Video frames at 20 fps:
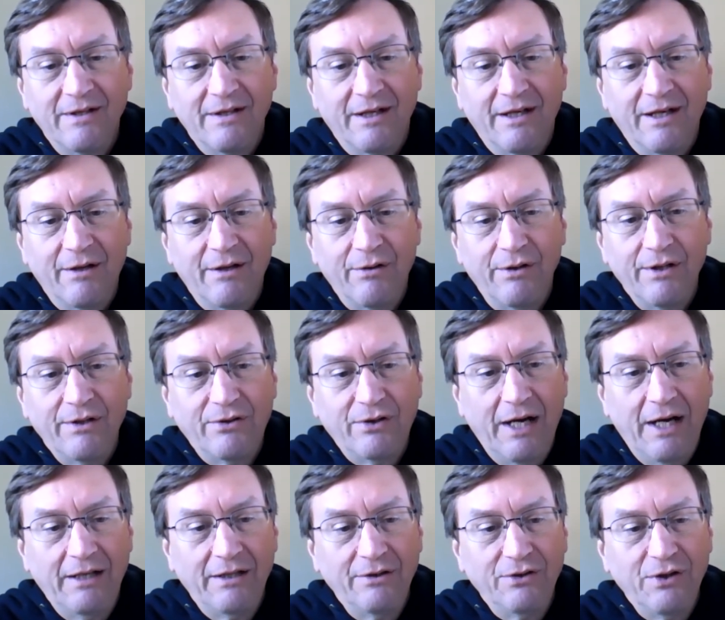really
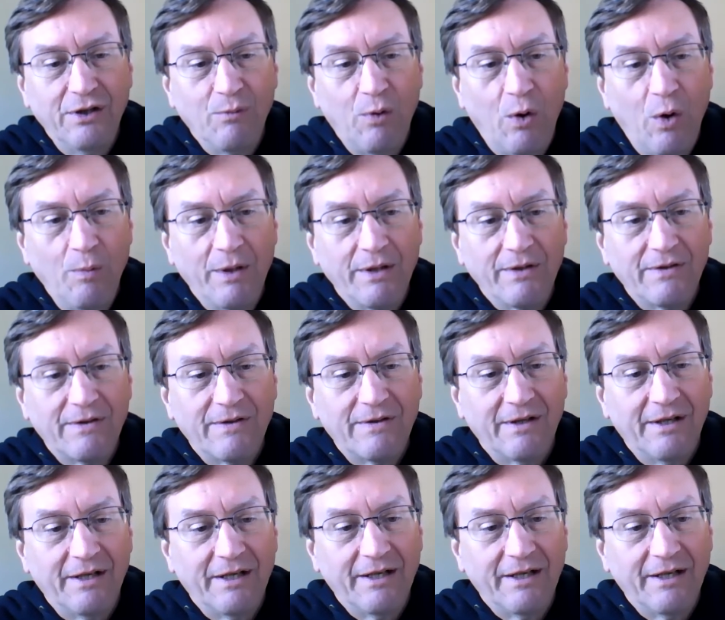challenging moments